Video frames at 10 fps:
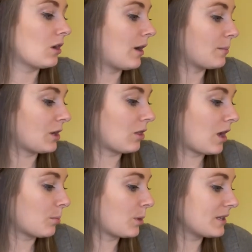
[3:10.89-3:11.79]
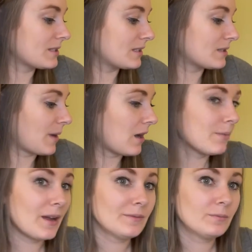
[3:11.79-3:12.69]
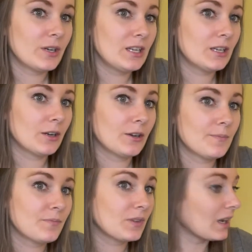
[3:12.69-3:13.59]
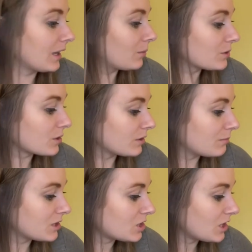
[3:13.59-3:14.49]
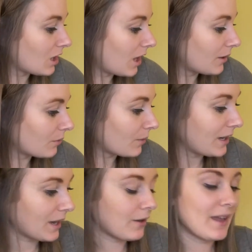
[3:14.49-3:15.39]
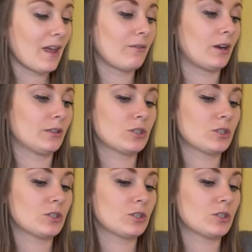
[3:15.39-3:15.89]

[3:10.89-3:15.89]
I'm going to long press this power button right here. It will turn the machine on. Right now I have it on